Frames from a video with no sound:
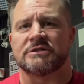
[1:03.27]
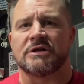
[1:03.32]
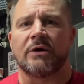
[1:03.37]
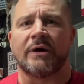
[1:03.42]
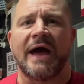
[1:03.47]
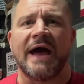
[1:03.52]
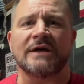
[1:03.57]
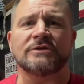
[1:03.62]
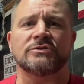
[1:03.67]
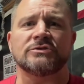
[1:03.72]
Now,
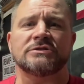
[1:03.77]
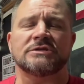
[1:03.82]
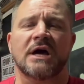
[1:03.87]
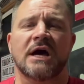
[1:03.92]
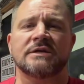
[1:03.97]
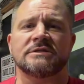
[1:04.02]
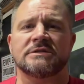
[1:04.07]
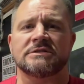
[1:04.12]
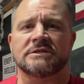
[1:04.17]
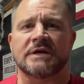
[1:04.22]

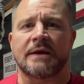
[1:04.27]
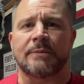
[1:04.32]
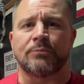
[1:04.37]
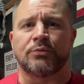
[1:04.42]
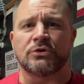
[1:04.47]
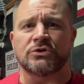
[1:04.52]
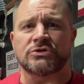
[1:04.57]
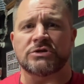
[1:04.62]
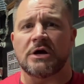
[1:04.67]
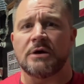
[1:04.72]
exercises like
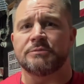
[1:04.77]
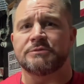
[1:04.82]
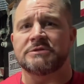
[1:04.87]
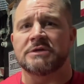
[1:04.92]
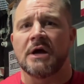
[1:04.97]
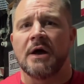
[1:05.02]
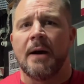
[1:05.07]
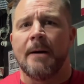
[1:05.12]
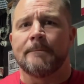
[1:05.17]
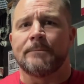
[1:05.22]
push-ups,
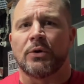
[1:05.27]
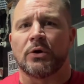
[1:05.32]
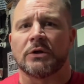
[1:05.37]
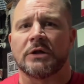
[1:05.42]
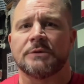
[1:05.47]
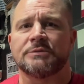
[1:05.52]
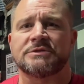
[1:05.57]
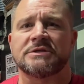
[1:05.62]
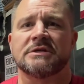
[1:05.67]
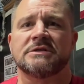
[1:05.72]

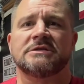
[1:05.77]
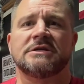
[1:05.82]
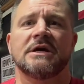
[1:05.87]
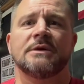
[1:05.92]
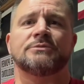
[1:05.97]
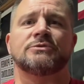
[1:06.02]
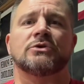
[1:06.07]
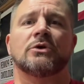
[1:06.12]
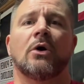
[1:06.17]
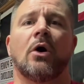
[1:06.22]
pull-ups, and
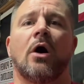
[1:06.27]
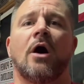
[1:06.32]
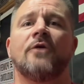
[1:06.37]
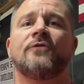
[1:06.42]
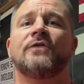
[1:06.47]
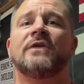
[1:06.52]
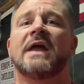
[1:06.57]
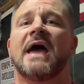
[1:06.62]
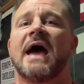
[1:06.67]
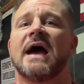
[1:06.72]
dips are
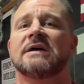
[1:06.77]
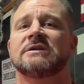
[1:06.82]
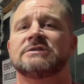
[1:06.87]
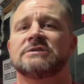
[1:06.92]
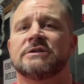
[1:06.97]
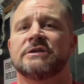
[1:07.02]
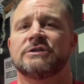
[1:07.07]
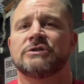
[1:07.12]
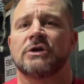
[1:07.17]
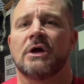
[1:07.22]
often
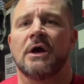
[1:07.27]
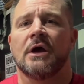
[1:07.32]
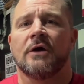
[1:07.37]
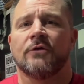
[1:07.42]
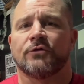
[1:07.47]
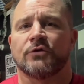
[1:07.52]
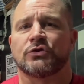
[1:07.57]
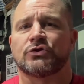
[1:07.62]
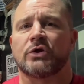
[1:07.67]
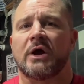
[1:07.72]
excellent
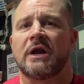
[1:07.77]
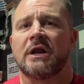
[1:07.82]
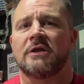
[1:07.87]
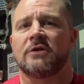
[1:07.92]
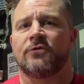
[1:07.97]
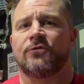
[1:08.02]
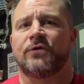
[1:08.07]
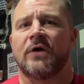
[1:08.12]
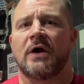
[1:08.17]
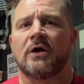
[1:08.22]
for training
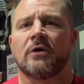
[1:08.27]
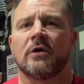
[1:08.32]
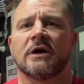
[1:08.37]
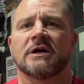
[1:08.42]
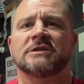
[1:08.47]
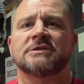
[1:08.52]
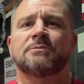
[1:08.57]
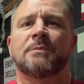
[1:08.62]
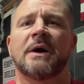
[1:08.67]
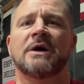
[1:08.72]
to failure,
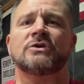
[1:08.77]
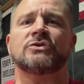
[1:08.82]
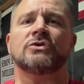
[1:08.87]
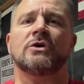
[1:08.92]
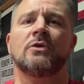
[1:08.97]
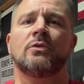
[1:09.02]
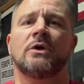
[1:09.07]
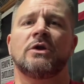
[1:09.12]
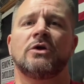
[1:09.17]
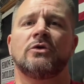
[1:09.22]

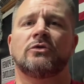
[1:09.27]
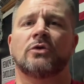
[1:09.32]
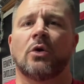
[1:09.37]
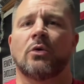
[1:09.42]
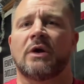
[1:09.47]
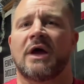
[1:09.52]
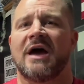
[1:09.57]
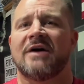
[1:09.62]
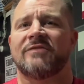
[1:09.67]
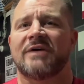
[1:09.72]
especially when you
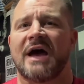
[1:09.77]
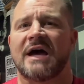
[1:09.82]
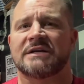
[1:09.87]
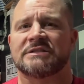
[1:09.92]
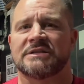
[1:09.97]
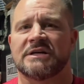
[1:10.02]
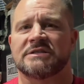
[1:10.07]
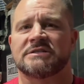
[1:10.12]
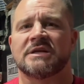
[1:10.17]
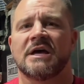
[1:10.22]
don't have
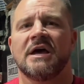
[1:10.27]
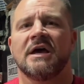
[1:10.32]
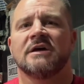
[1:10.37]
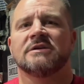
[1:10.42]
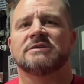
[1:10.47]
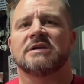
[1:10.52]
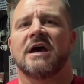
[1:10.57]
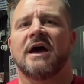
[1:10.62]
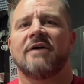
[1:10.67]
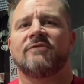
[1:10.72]
access
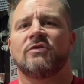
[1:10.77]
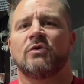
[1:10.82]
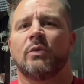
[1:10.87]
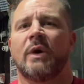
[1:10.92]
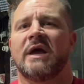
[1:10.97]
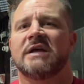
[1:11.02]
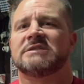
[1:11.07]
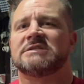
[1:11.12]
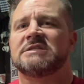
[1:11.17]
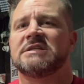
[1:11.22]
to heavy
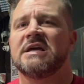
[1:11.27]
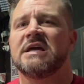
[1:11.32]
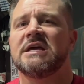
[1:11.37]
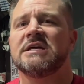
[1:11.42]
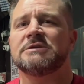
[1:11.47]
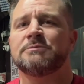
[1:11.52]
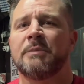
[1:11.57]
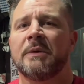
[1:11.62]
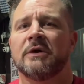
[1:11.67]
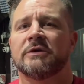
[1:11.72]
weights.
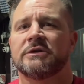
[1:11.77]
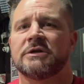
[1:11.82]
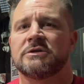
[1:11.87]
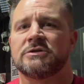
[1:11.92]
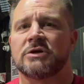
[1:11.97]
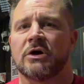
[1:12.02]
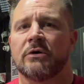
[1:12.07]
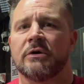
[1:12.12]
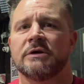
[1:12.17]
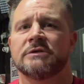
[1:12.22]
These build
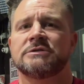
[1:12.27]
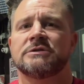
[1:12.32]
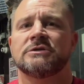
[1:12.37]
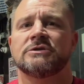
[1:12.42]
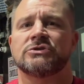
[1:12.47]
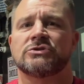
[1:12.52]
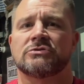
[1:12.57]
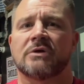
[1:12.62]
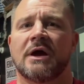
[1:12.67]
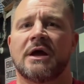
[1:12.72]
endurance,
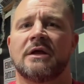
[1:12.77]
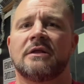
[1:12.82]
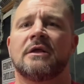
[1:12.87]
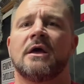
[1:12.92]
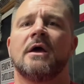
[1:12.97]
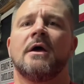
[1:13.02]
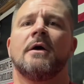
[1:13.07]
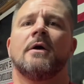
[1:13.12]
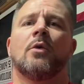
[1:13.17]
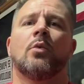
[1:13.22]
strength,
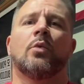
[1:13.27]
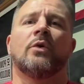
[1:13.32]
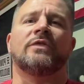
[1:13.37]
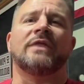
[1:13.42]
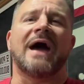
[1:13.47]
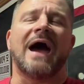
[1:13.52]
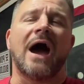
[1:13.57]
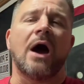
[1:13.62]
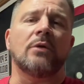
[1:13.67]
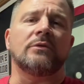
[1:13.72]

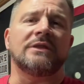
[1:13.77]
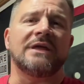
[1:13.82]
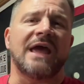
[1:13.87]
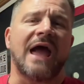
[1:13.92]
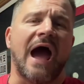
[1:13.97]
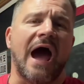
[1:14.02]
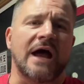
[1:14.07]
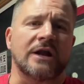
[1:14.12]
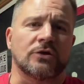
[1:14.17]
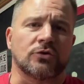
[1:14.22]
without the
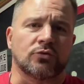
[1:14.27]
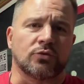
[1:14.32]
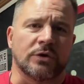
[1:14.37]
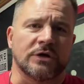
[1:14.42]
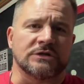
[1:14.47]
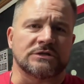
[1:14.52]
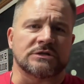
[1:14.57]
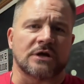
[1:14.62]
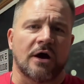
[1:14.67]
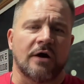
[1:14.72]
added
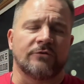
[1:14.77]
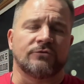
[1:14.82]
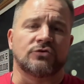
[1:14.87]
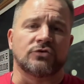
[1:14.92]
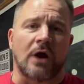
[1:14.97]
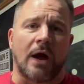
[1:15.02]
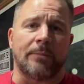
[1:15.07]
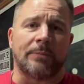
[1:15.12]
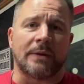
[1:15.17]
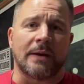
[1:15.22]
risk of
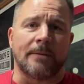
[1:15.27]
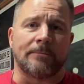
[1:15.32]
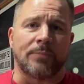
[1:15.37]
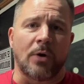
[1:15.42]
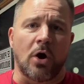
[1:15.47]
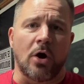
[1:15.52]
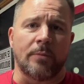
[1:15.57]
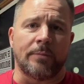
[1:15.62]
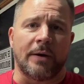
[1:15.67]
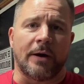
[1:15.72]
dropping a
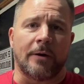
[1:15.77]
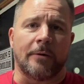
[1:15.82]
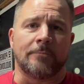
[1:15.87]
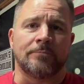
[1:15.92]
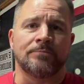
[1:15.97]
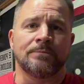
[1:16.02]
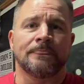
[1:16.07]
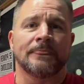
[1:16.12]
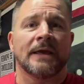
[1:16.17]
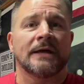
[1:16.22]
barbell.
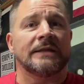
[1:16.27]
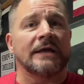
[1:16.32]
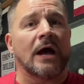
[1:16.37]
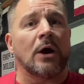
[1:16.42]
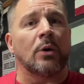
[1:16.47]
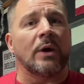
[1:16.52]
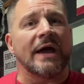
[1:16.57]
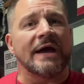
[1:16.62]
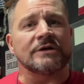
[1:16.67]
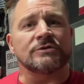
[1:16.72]

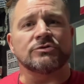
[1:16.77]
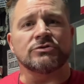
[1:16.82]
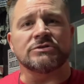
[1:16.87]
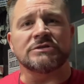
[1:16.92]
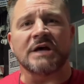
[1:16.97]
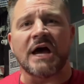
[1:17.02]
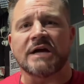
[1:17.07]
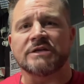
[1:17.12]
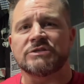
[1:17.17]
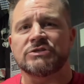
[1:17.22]
Now,
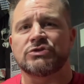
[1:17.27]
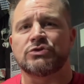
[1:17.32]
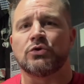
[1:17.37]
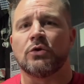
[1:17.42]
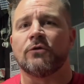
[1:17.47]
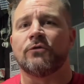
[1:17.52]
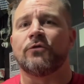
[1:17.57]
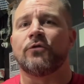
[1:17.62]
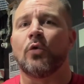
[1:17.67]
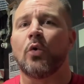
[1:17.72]
exercises
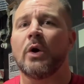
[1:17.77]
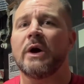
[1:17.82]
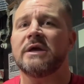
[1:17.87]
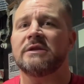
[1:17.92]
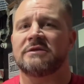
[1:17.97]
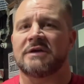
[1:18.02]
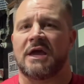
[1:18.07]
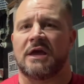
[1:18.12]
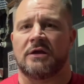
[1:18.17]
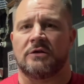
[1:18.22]
to
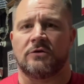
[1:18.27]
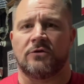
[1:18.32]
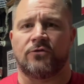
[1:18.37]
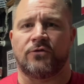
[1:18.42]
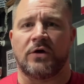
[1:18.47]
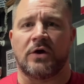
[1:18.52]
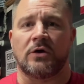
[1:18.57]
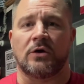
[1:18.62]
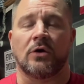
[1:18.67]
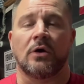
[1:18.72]
avoid taking to
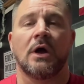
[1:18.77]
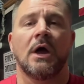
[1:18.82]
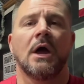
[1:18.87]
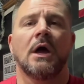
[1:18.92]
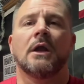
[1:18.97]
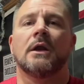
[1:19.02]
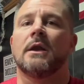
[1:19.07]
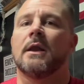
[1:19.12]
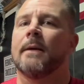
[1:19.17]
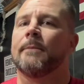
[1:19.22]
failure.
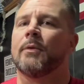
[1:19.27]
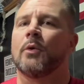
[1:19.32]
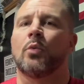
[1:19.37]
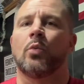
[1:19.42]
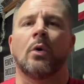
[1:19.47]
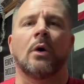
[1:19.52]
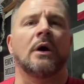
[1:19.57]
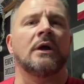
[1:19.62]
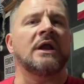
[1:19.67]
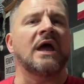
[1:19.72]
Number
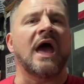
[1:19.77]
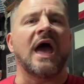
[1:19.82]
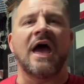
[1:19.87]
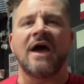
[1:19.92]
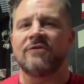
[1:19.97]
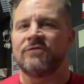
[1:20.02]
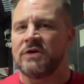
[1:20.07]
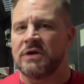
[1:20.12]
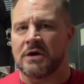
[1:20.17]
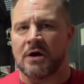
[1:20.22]
one,
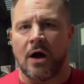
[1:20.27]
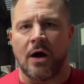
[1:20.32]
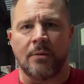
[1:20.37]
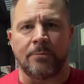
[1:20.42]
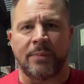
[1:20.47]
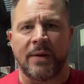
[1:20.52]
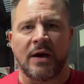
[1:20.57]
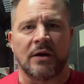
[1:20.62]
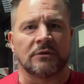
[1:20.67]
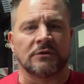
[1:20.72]
heavy
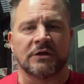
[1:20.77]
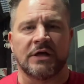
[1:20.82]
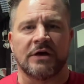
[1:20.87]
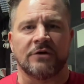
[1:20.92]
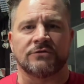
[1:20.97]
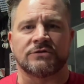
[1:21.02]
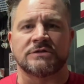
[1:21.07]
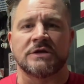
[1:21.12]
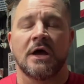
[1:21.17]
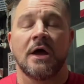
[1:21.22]
compound
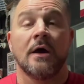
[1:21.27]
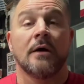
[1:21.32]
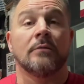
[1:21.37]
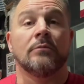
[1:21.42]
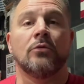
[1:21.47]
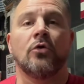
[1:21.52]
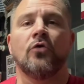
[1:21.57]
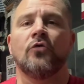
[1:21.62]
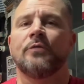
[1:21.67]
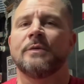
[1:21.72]
lifts.
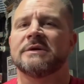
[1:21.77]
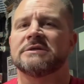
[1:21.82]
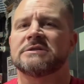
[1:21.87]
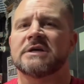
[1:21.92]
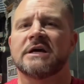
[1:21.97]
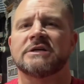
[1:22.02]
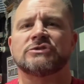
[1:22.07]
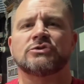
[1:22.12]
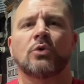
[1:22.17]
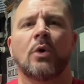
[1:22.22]
Movements
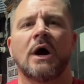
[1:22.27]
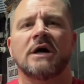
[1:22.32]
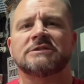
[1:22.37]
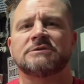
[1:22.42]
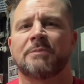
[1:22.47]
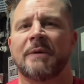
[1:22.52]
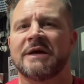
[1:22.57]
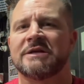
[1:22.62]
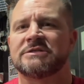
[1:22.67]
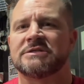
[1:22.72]
like squats,
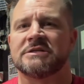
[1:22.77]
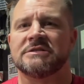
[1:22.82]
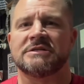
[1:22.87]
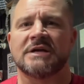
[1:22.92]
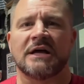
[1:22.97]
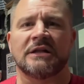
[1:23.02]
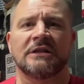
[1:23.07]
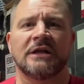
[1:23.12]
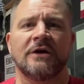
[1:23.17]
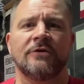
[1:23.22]
bench, and
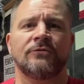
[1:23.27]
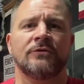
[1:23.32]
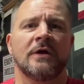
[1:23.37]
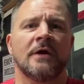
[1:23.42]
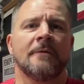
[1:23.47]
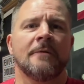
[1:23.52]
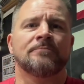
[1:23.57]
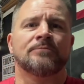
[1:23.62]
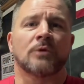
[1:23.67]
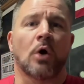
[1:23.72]
deadlift.
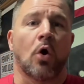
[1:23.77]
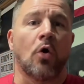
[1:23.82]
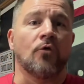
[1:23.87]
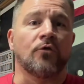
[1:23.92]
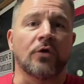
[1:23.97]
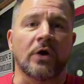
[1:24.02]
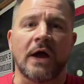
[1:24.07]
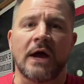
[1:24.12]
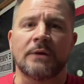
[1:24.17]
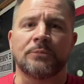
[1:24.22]

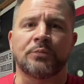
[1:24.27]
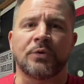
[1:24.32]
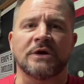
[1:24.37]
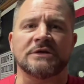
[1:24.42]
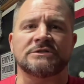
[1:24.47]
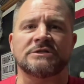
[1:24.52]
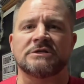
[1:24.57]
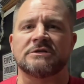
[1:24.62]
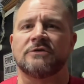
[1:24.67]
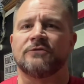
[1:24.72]
Overhead
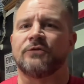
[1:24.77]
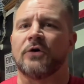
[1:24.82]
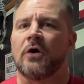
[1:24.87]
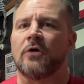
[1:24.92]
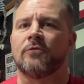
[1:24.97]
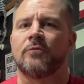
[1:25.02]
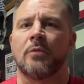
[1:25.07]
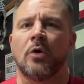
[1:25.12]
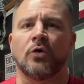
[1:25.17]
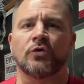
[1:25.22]
presses
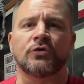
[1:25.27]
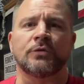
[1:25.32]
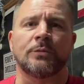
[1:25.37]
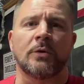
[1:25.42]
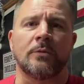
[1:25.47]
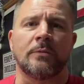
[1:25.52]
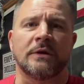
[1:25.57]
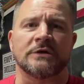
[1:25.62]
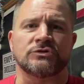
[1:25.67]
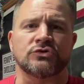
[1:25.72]
involve
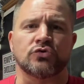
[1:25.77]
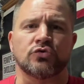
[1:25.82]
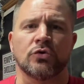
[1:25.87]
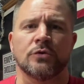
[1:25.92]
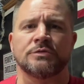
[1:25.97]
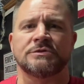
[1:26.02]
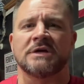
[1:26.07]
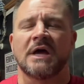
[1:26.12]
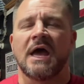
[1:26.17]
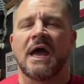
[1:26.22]
multiple muscle
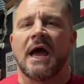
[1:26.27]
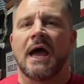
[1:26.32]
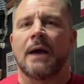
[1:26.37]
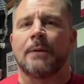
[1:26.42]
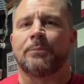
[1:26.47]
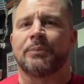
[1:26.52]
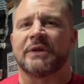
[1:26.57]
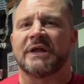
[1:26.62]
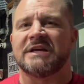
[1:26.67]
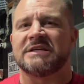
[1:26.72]
groups
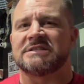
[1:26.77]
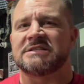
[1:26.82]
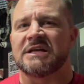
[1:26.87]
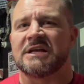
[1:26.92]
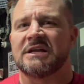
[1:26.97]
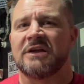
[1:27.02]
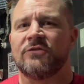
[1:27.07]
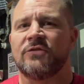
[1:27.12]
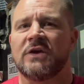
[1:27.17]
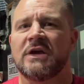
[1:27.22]
and place
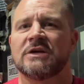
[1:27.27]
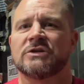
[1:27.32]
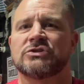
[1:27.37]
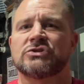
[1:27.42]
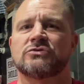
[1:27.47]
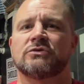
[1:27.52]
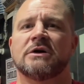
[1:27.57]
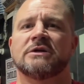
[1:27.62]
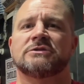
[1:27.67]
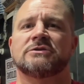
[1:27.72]
significant
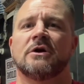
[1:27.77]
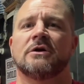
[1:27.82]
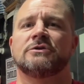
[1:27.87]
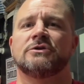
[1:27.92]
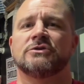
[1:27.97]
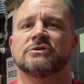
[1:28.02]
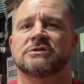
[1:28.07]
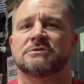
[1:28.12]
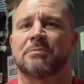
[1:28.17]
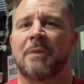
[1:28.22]
stress on
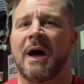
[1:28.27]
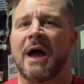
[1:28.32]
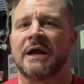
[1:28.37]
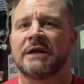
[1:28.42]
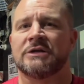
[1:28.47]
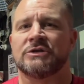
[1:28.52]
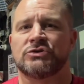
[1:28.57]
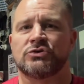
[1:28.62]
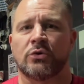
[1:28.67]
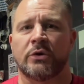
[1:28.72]
your
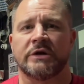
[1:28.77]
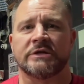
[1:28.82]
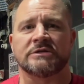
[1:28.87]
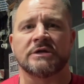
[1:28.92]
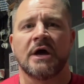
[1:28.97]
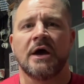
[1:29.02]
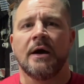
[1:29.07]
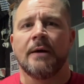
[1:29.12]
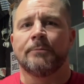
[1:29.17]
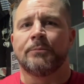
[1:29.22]
spine and joints.
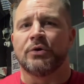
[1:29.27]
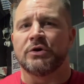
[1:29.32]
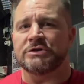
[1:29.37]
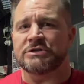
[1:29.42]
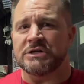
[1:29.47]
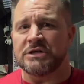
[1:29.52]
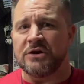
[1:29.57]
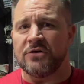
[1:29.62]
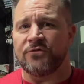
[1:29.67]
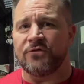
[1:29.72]

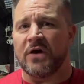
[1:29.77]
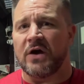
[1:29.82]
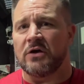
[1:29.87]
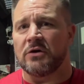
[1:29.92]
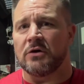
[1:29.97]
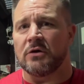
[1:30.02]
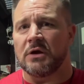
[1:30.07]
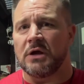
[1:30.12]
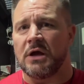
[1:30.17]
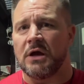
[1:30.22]
Pushing to
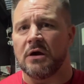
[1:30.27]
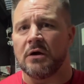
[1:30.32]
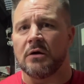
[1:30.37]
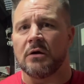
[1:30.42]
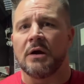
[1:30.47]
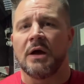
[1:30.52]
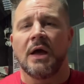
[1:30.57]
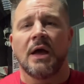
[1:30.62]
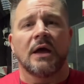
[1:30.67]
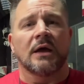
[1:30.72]
failure
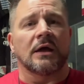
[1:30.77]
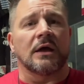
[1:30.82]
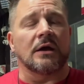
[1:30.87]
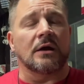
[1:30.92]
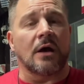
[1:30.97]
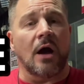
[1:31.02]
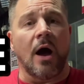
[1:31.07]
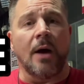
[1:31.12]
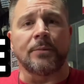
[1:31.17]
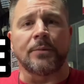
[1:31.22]
here can
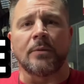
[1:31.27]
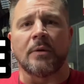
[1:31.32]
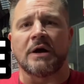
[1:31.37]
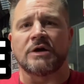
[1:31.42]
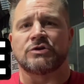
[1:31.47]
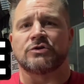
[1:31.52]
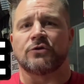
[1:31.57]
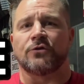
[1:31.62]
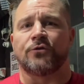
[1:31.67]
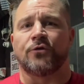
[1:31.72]

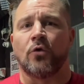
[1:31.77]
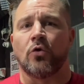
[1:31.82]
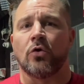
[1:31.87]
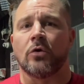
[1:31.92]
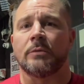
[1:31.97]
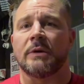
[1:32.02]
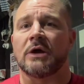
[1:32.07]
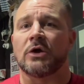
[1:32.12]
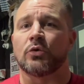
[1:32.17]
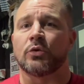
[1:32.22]
compromise your
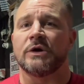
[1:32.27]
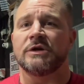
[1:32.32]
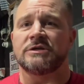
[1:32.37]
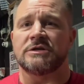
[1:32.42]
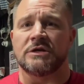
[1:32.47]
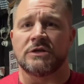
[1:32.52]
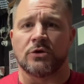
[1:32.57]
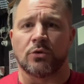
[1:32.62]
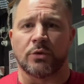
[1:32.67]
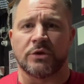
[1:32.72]
form,
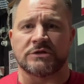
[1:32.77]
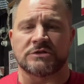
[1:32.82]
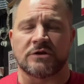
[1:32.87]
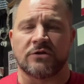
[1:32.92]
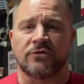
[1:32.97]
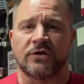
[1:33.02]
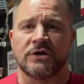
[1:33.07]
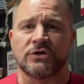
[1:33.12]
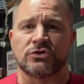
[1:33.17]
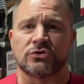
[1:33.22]
increasing the risk
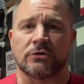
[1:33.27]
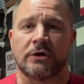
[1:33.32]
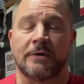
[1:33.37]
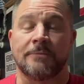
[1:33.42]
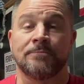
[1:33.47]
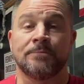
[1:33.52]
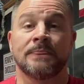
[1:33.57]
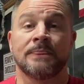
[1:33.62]
of injury.